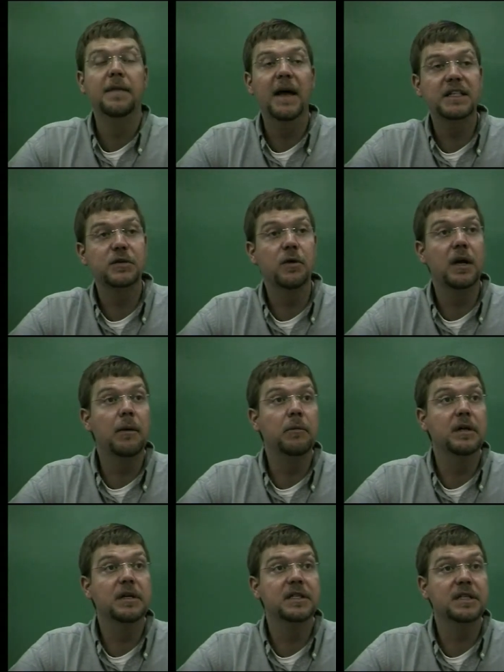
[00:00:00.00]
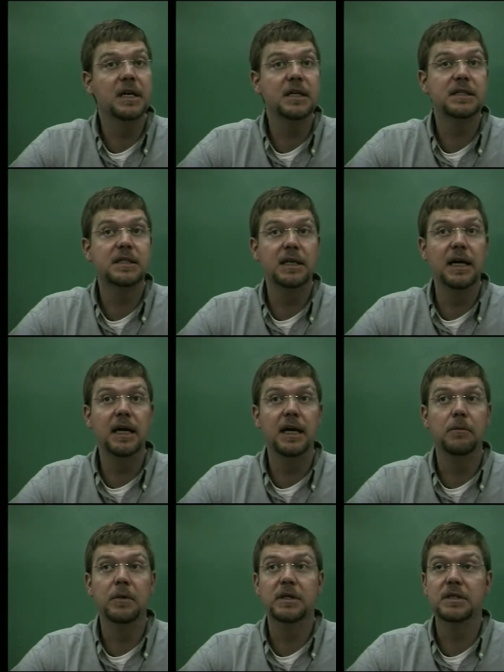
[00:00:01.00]
That's what I'm going to discuss today.
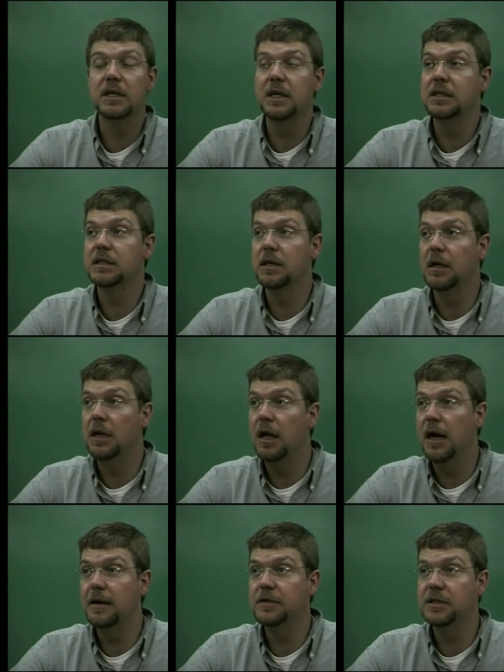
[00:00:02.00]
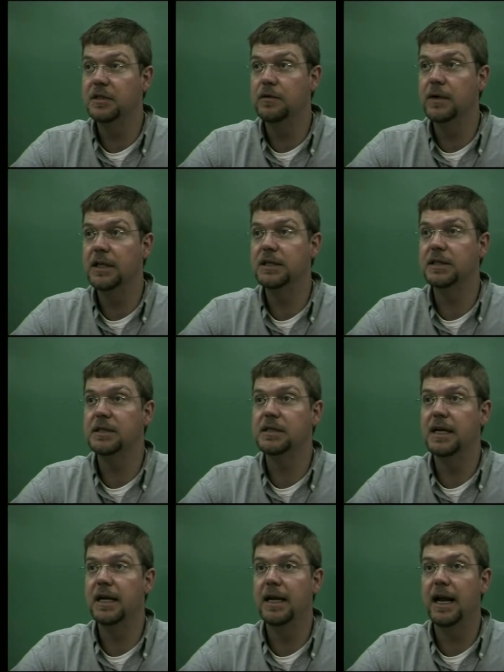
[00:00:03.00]
I'm going to discuss a lot of situations
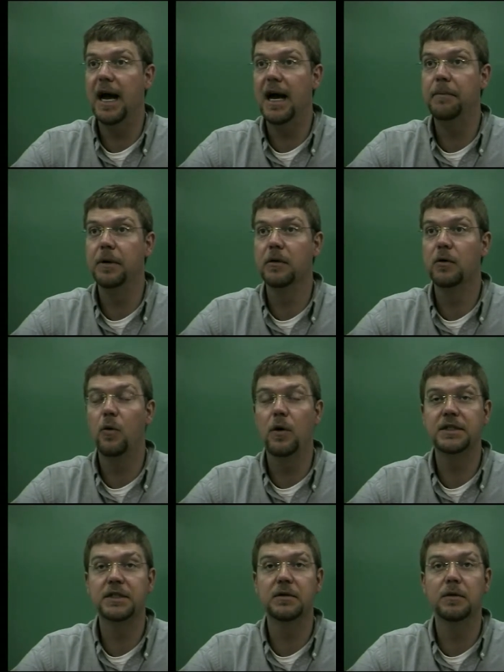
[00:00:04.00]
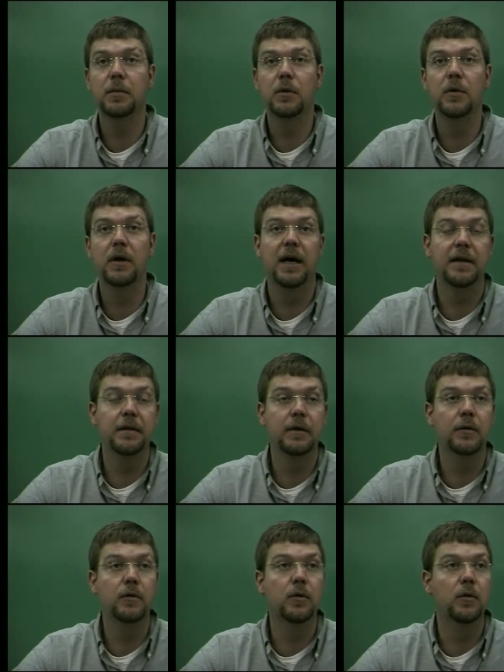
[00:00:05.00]
that had happened, questionable,
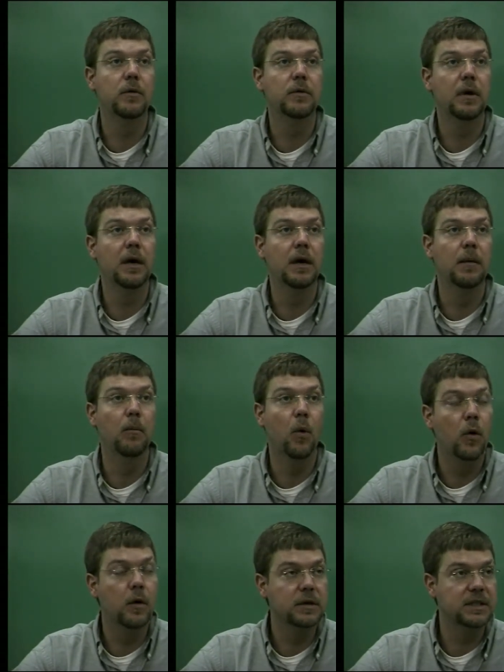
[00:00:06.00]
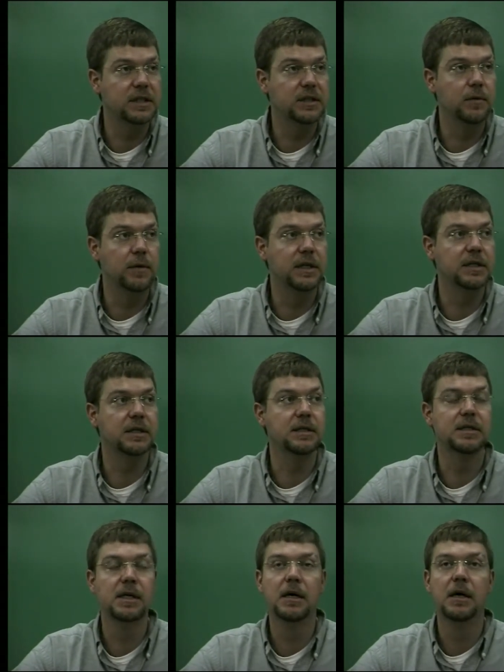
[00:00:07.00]
ethical, uh, moral situations